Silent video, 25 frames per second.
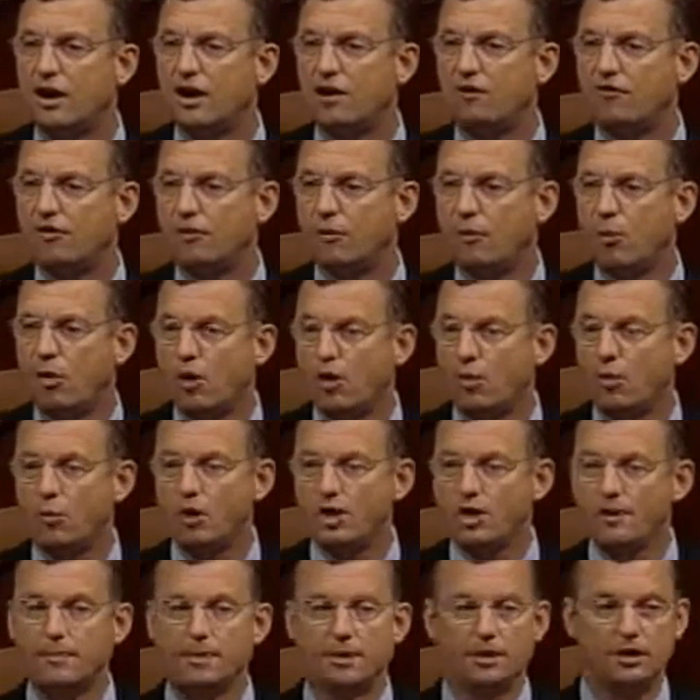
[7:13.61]
from what
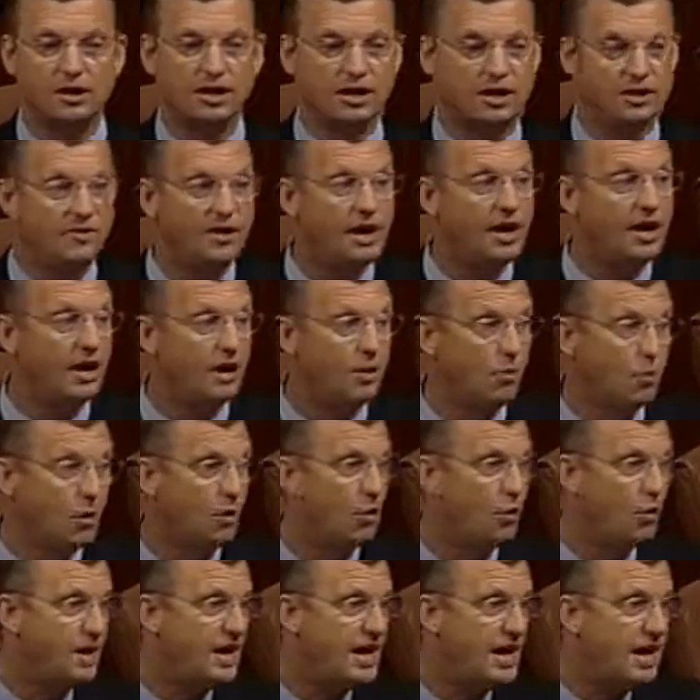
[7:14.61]
we believe and what
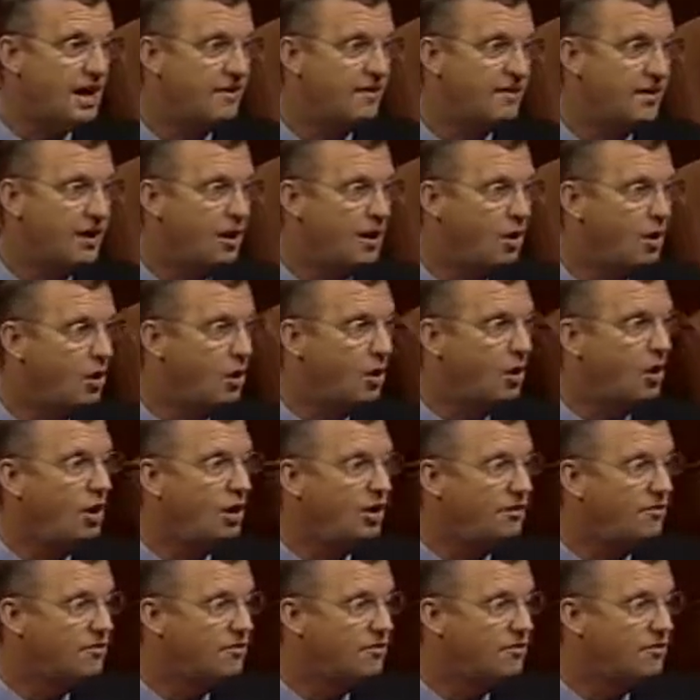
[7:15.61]
we have in our heart.